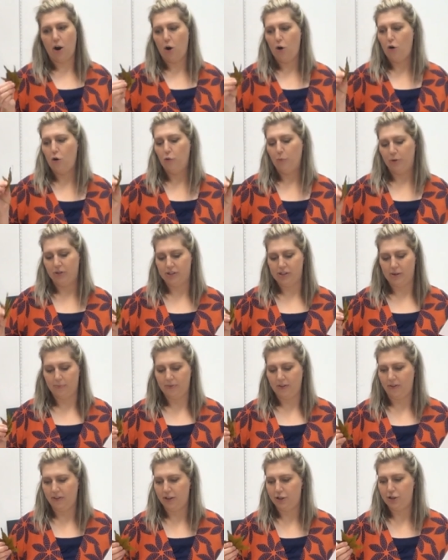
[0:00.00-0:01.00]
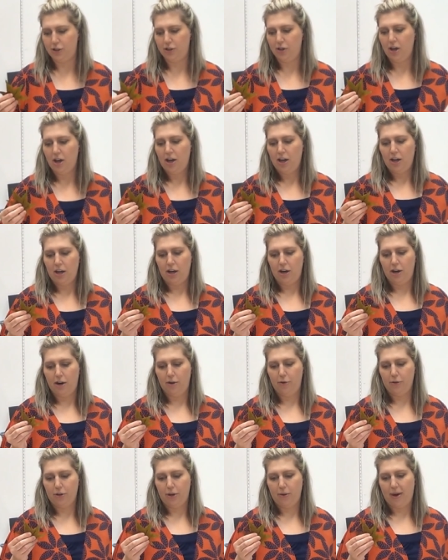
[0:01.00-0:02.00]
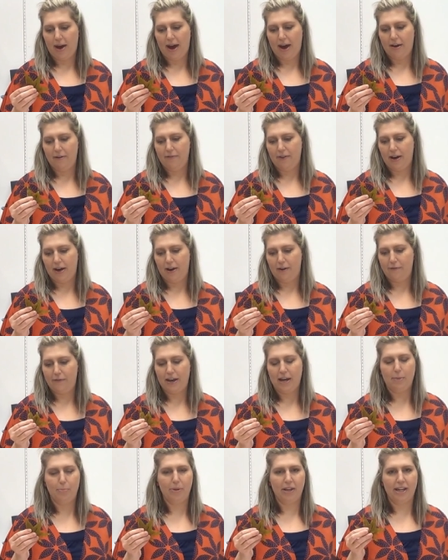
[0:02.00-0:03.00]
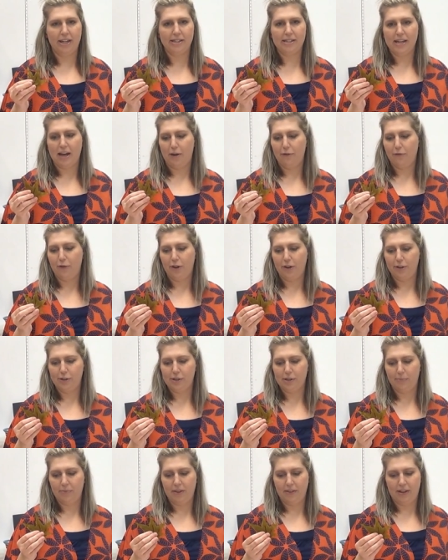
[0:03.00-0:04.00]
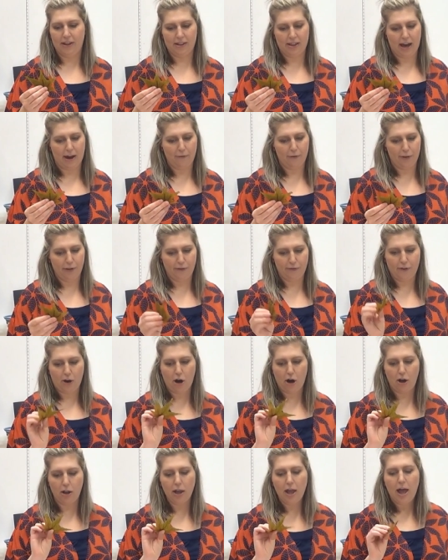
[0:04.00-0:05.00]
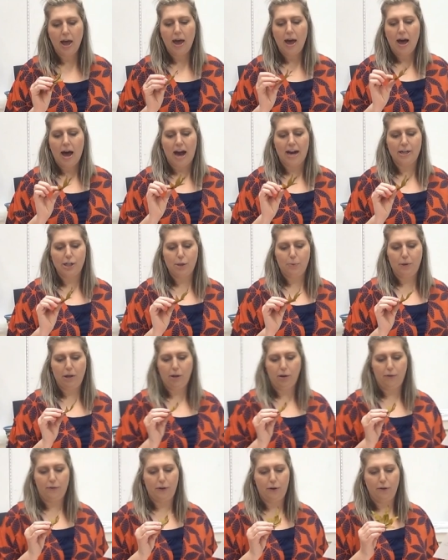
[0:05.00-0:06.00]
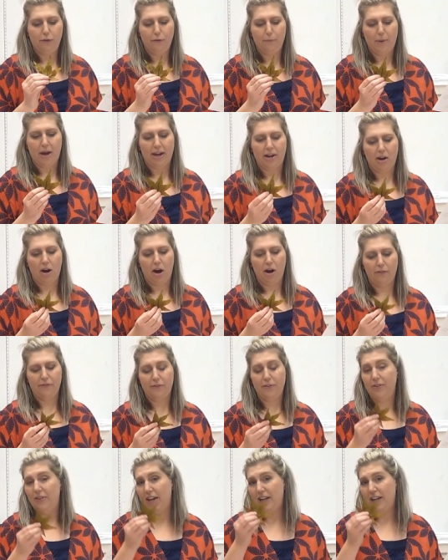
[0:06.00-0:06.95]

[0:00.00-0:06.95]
home or something that you, know you have uh, fake plants out front or something like that for the fall, I just peeled a few of mine off.